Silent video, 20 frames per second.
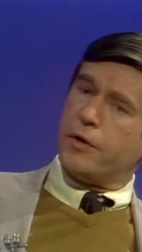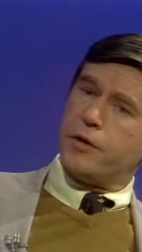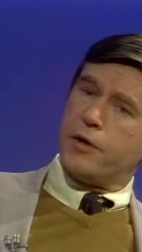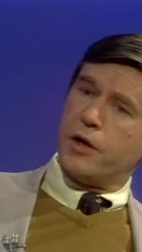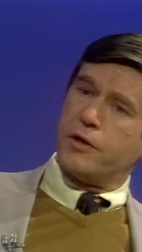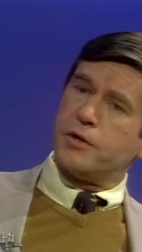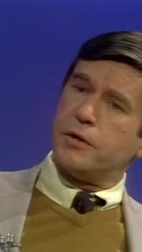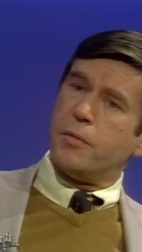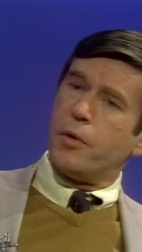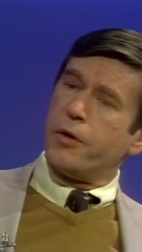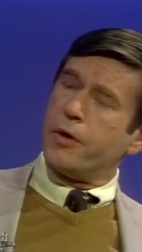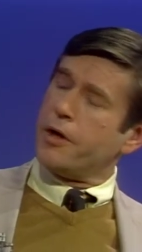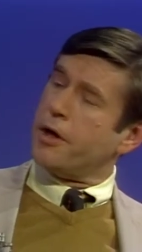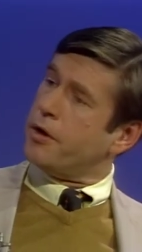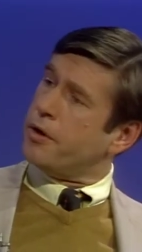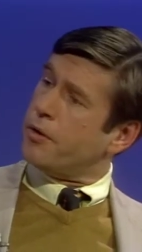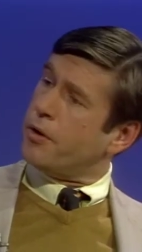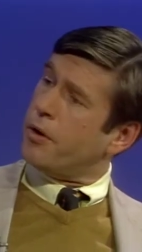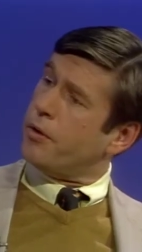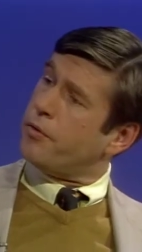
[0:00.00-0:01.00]
the testimony
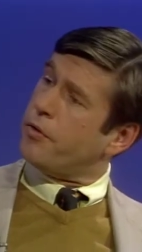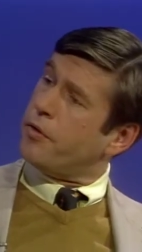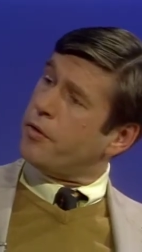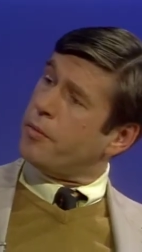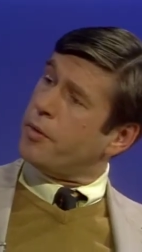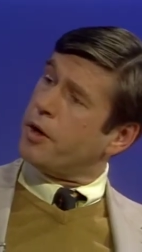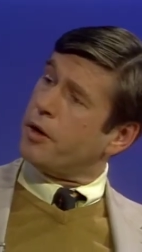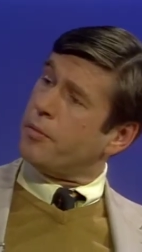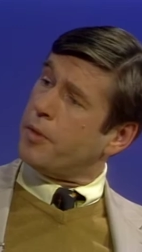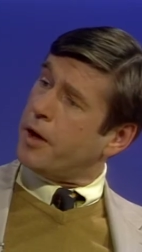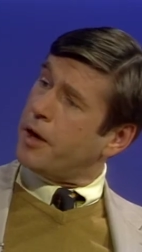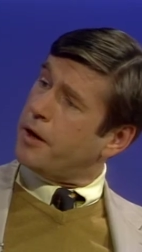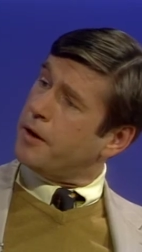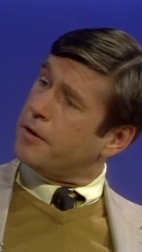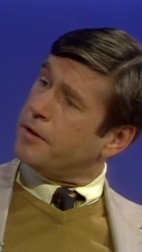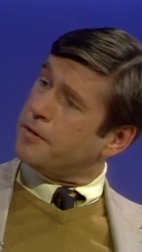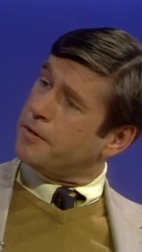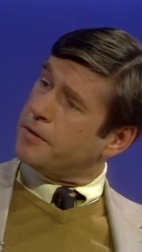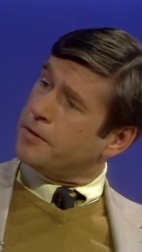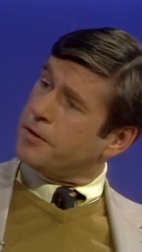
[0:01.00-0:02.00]
under oath of the middleman.
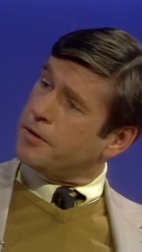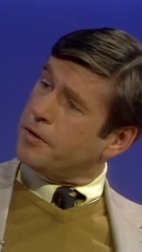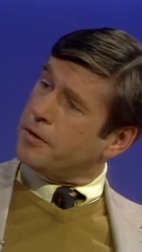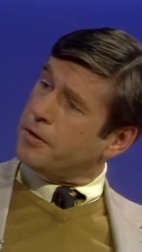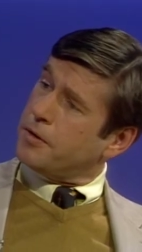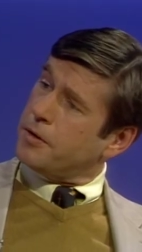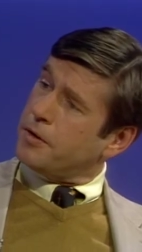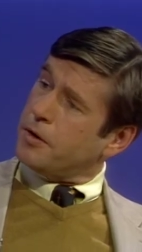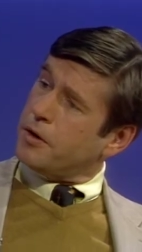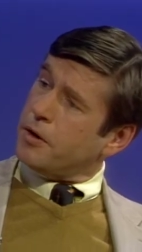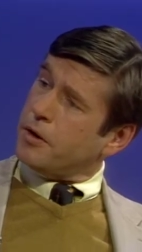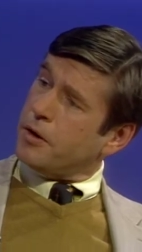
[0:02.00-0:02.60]
Mm -hmm.